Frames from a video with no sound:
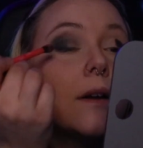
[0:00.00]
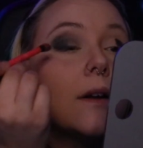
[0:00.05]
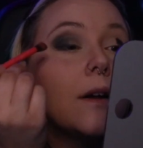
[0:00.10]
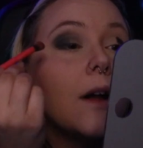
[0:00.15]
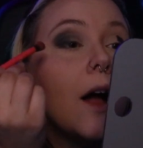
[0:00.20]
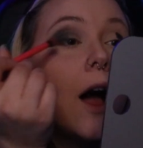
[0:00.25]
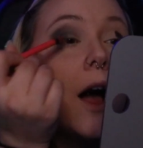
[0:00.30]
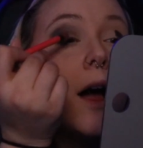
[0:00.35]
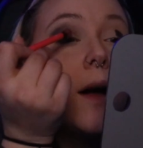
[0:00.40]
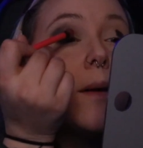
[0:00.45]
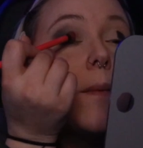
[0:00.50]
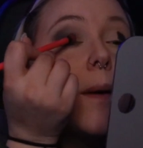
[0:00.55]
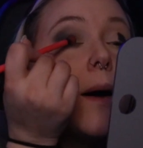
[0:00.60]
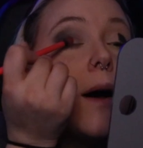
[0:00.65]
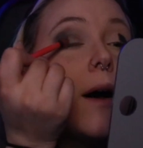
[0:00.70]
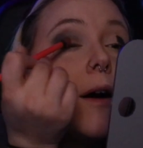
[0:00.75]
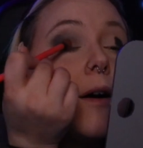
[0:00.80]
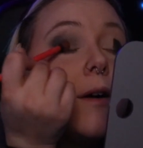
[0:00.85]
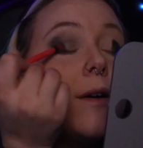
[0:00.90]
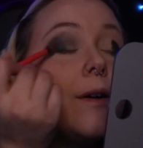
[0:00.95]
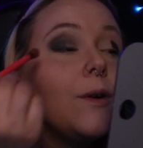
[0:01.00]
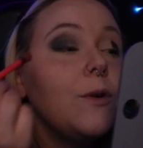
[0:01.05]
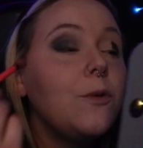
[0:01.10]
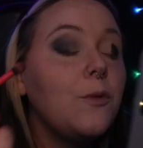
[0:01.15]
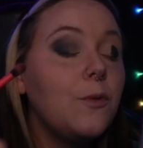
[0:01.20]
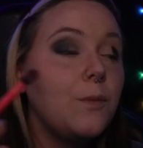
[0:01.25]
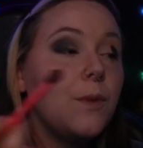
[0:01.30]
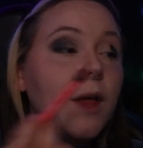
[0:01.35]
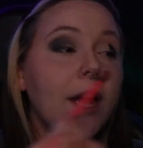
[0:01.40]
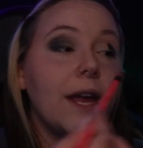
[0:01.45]
come
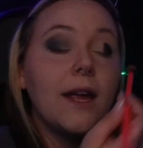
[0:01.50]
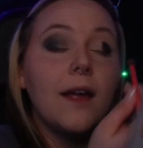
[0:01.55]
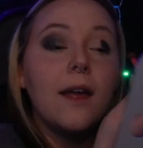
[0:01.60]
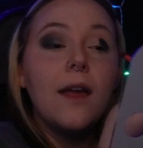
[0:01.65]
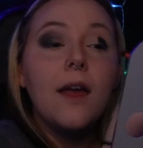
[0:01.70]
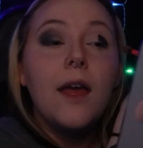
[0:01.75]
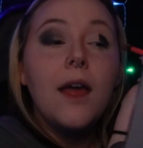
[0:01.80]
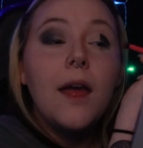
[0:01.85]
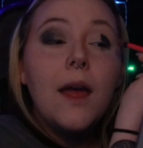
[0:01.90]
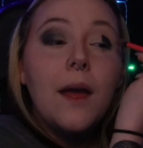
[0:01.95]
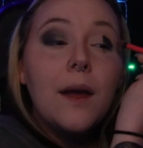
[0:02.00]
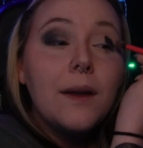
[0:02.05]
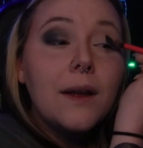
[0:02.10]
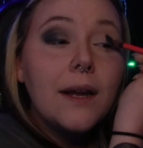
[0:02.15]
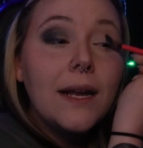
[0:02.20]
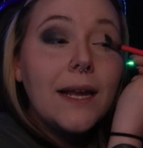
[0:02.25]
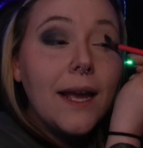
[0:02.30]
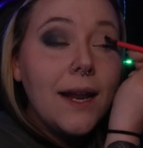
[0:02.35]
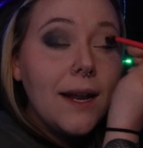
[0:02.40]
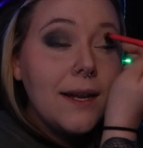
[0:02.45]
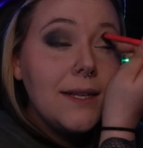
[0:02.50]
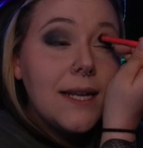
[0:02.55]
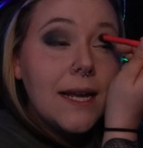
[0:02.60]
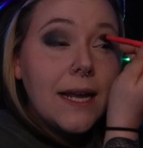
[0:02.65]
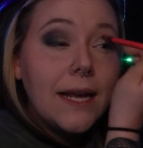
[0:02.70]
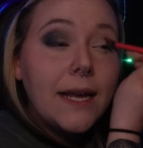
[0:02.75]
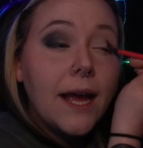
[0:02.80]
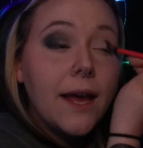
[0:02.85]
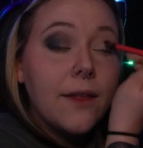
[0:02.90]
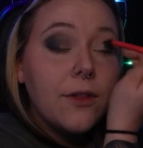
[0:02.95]
on. Like, get it
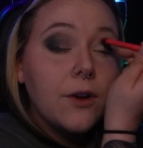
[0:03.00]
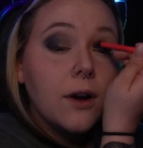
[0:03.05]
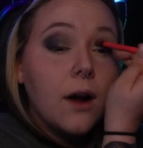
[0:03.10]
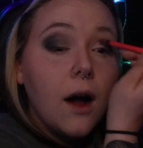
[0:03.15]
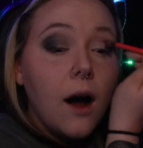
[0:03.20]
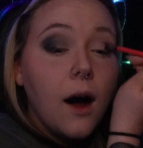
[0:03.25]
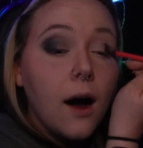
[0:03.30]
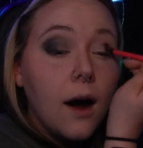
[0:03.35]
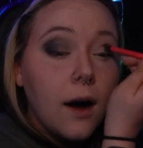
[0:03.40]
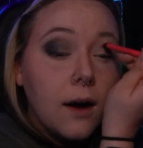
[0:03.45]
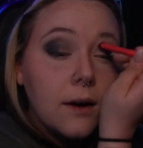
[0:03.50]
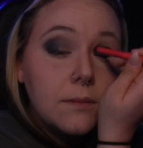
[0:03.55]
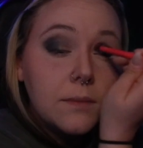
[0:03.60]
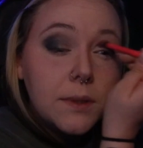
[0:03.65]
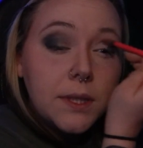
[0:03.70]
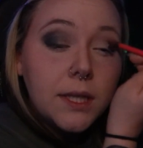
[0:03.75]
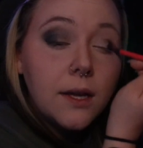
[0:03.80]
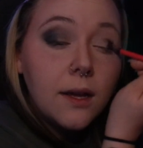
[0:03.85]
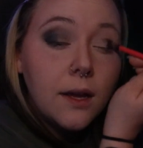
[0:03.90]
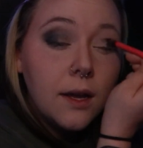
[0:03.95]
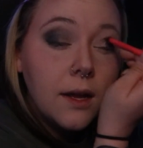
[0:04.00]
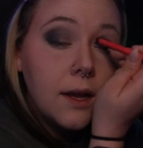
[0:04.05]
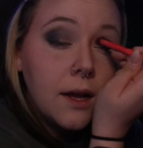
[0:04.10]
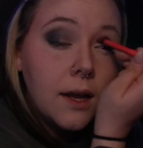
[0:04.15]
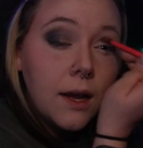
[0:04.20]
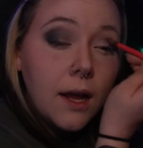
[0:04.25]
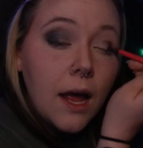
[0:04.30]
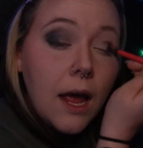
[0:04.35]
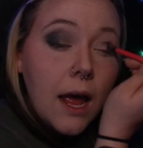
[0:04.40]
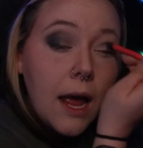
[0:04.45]
together, cops.
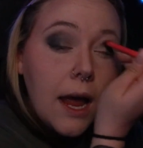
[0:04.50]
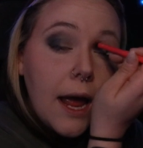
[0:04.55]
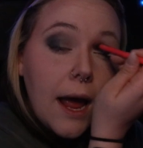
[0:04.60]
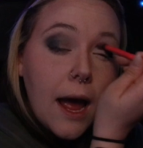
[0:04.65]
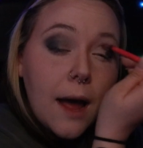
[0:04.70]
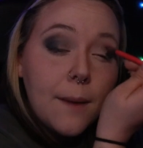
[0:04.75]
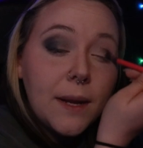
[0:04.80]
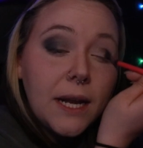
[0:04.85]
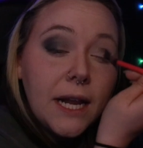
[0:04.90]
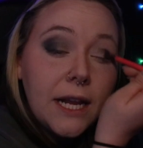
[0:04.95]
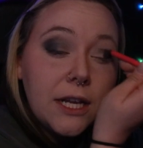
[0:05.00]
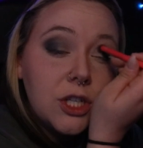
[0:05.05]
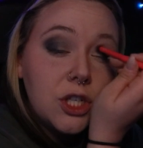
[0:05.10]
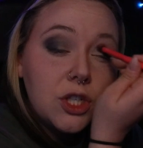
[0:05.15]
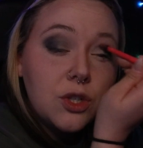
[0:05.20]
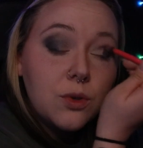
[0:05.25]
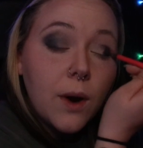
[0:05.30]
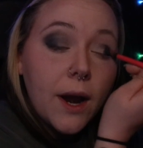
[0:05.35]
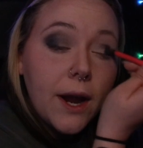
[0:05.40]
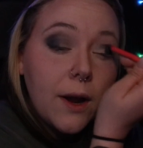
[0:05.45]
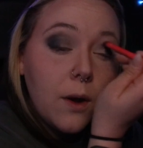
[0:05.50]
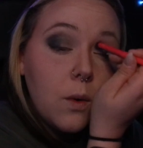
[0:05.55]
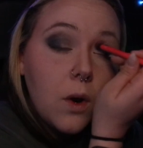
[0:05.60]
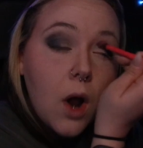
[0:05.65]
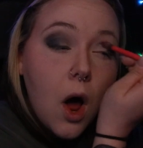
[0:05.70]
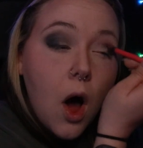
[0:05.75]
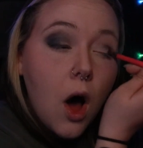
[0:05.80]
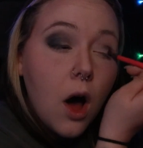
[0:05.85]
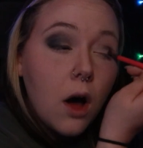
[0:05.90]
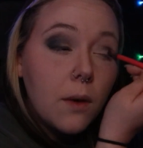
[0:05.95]
I mean, he
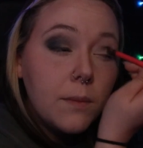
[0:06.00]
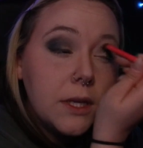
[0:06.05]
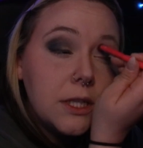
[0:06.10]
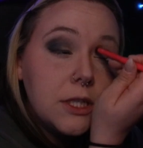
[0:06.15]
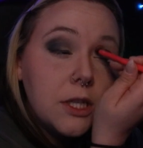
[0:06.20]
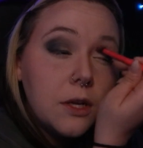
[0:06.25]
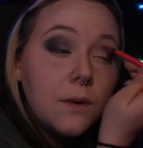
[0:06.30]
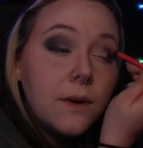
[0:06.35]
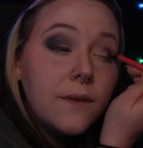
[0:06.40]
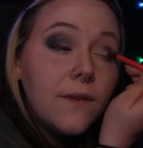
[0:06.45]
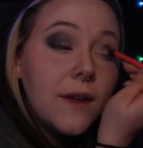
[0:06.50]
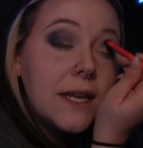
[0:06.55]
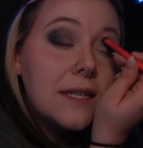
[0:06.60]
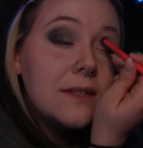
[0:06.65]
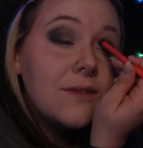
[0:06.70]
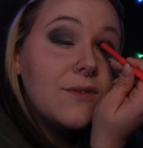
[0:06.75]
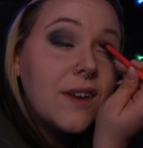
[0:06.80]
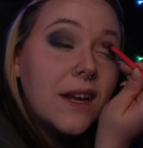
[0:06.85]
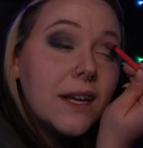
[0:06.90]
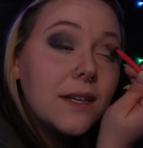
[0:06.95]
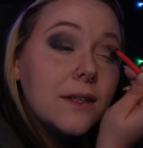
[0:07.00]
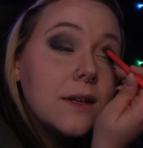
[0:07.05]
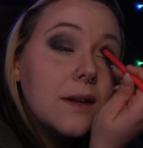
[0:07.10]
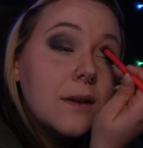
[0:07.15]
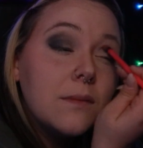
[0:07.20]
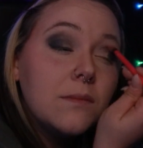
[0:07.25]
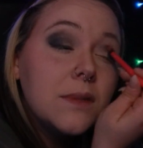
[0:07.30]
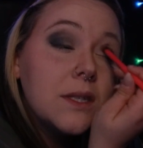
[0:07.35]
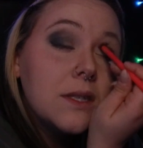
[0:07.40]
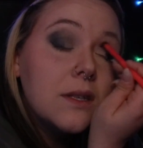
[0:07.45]
strangled all but 2 of his
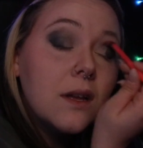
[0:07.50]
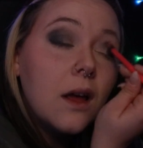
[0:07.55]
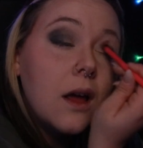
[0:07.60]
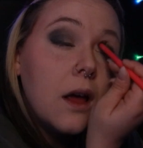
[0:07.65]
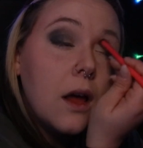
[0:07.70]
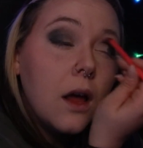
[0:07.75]
victims.